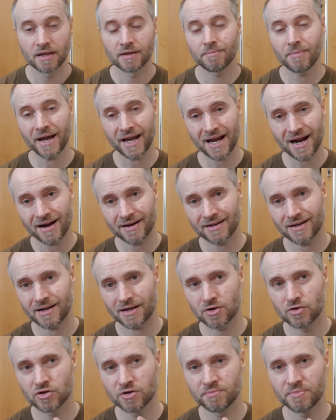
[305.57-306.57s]

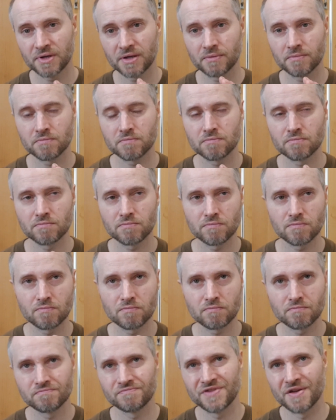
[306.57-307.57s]
Micarta could be
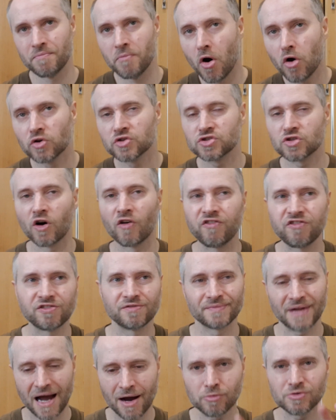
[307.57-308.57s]
the most of,
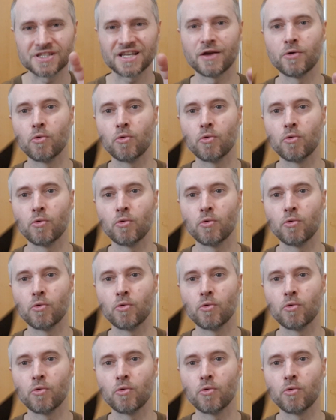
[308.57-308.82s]
I would say,